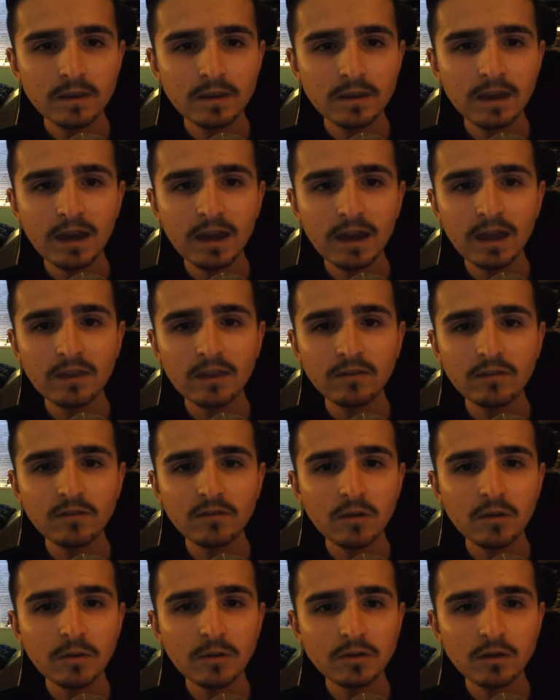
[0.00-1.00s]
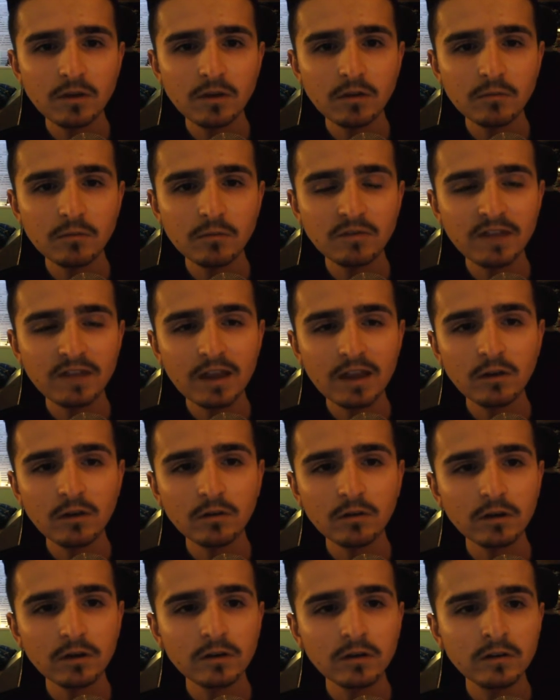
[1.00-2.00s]
And so much, though, that we stayed
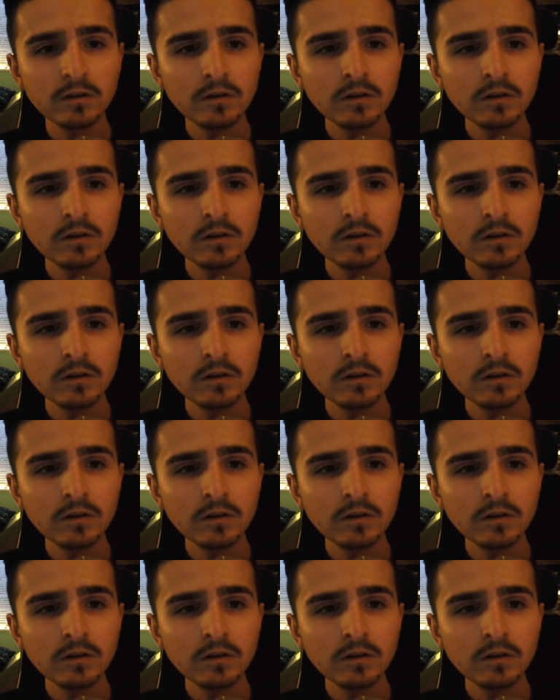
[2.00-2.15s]
longer.